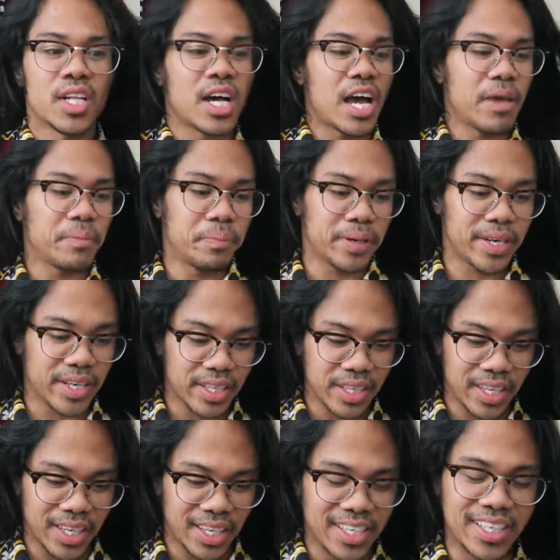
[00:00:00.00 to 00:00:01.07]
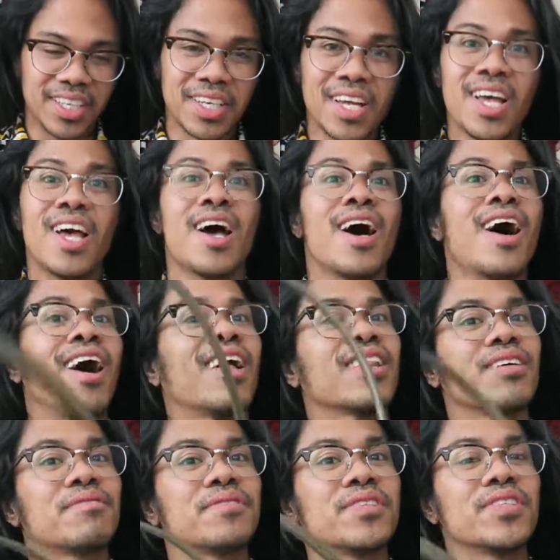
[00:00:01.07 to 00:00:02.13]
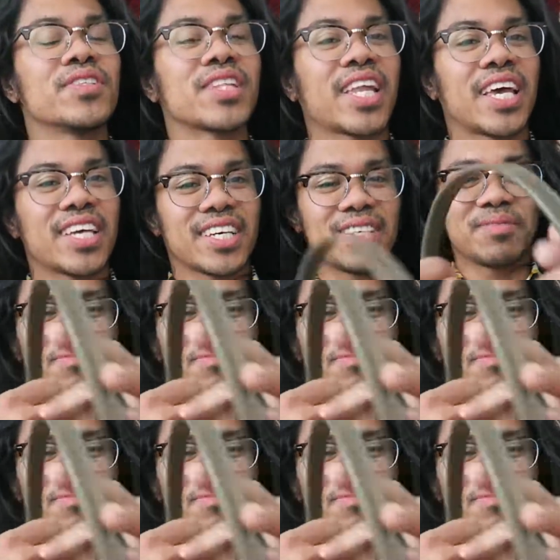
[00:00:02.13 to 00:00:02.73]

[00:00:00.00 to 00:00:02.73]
I put like hella food, like